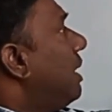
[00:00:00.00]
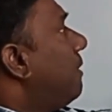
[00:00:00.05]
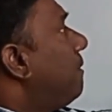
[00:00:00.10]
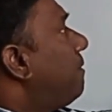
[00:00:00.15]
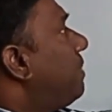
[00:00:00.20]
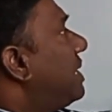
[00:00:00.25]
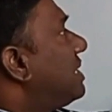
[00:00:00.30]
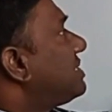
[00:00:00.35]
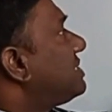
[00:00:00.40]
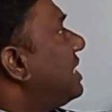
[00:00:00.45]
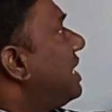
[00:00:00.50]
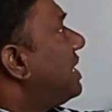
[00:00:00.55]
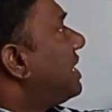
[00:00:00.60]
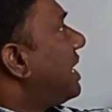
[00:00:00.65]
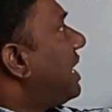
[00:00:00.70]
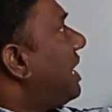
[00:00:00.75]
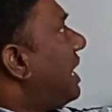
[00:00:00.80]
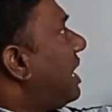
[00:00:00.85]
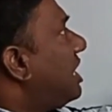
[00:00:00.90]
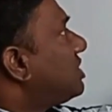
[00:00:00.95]

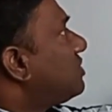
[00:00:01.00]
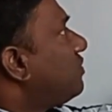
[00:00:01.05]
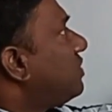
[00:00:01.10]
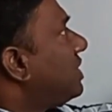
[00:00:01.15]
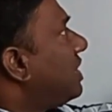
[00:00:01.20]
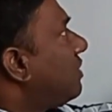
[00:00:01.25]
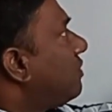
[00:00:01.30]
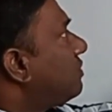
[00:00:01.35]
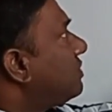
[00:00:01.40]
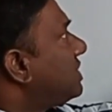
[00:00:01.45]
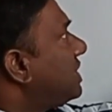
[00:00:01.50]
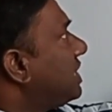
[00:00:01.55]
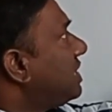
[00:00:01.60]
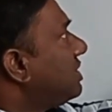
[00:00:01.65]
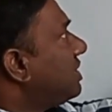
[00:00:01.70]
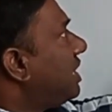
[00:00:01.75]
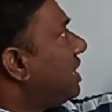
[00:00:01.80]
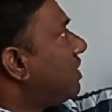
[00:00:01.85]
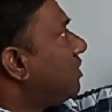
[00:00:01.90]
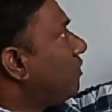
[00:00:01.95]
Percentile, as we have seen
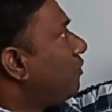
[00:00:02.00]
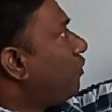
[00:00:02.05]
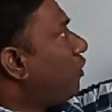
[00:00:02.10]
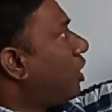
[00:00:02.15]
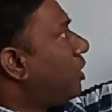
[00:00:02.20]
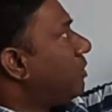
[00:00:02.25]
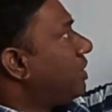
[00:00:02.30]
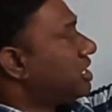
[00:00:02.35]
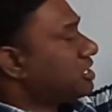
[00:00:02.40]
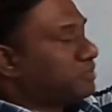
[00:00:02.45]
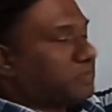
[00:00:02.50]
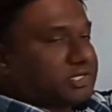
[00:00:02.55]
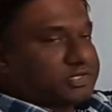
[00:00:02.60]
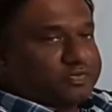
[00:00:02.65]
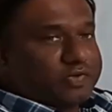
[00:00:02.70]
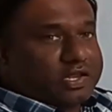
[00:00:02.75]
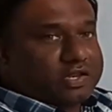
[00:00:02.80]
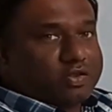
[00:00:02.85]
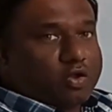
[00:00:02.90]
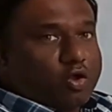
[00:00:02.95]
that format
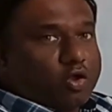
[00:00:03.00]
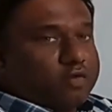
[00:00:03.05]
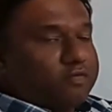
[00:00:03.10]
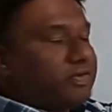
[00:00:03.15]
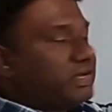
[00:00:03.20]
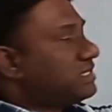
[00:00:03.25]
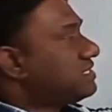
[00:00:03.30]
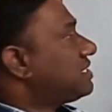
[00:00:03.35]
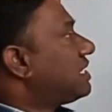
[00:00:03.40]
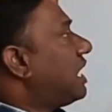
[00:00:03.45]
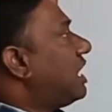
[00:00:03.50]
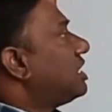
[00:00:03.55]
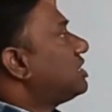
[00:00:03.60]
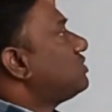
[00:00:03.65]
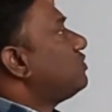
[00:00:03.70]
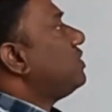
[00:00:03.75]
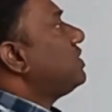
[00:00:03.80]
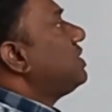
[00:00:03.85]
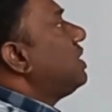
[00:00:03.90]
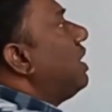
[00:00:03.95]
specifier always starts
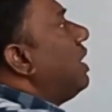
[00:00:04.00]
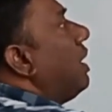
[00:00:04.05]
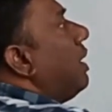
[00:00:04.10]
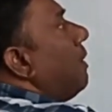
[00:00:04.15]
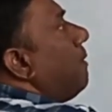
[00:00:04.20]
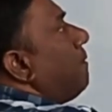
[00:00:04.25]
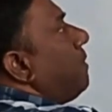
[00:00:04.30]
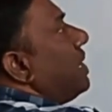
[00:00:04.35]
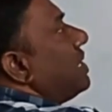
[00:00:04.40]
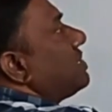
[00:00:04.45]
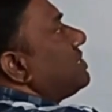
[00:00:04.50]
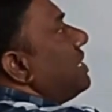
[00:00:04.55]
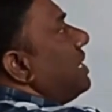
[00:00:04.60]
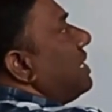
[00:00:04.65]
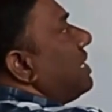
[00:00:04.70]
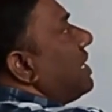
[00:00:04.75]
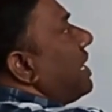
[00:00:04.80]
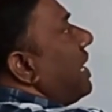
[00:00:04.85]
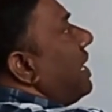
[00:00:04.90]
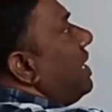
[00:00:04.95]
with
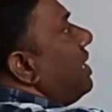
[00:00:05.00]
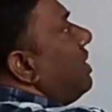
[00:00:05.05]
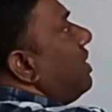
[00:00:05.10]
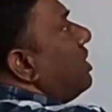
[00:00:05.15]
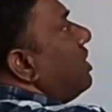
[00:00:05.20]
percentile